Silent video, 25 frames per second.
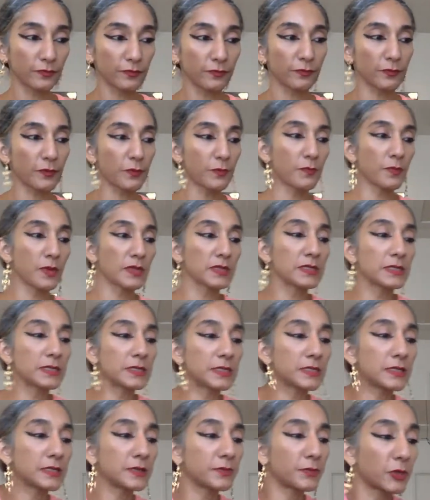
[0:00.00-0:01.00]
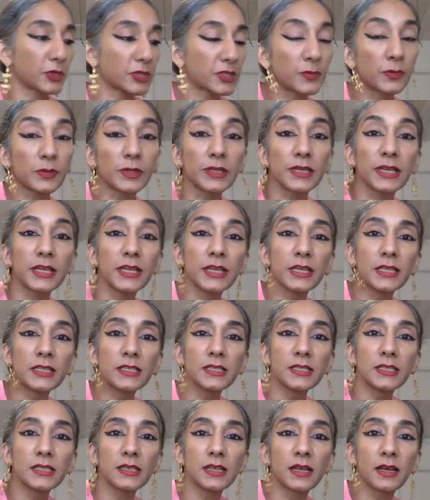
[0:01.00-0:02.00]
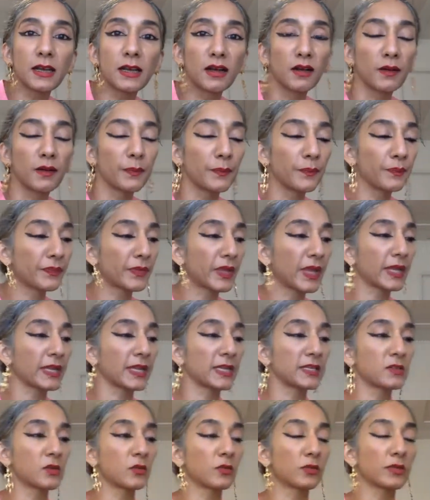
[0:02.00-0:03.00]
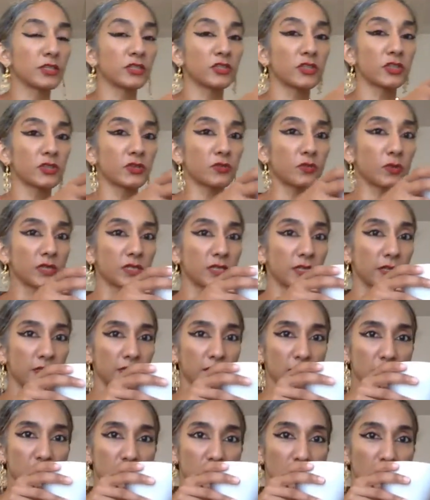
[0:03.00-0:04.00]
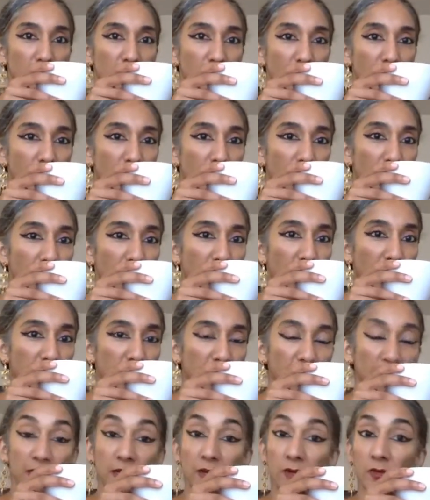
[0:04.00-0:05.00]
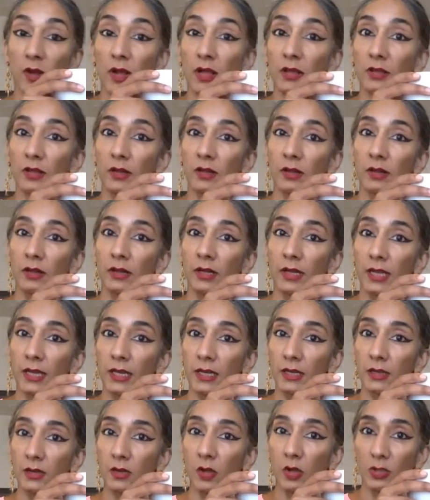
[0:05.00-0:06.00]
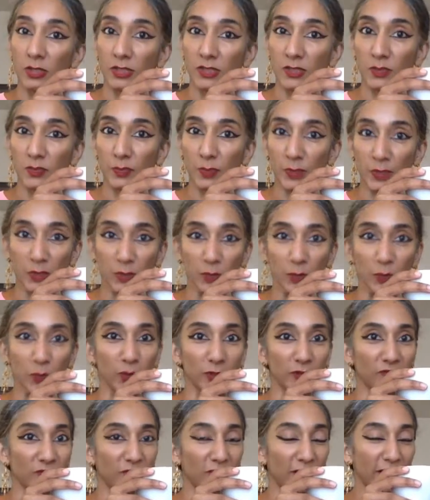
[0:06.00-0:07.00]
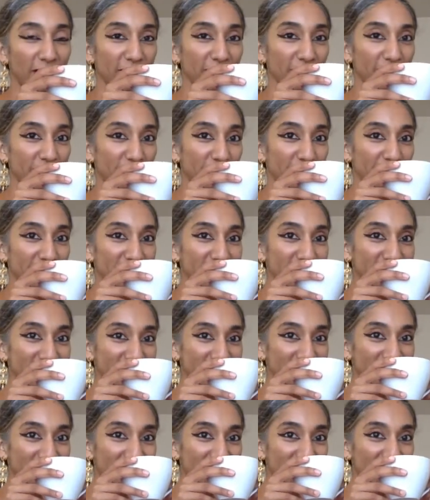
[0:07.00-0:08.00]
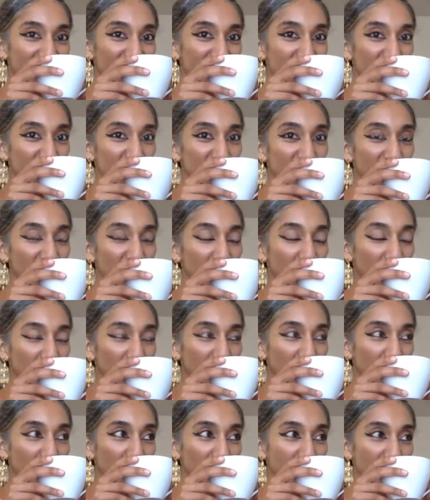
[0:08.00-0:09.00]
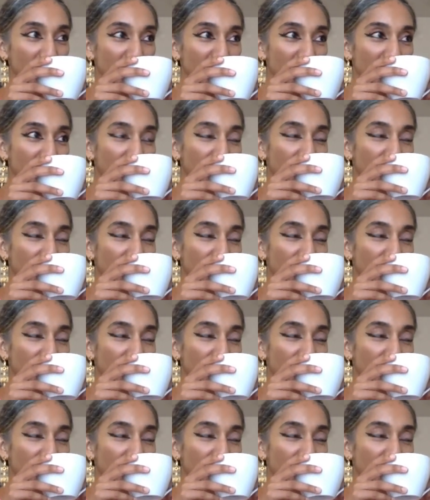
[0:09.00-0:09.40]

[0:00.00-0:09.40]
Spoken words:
for months, possibly years, and he's only just returned, and in a rather inhospitable environment to Denmark, right?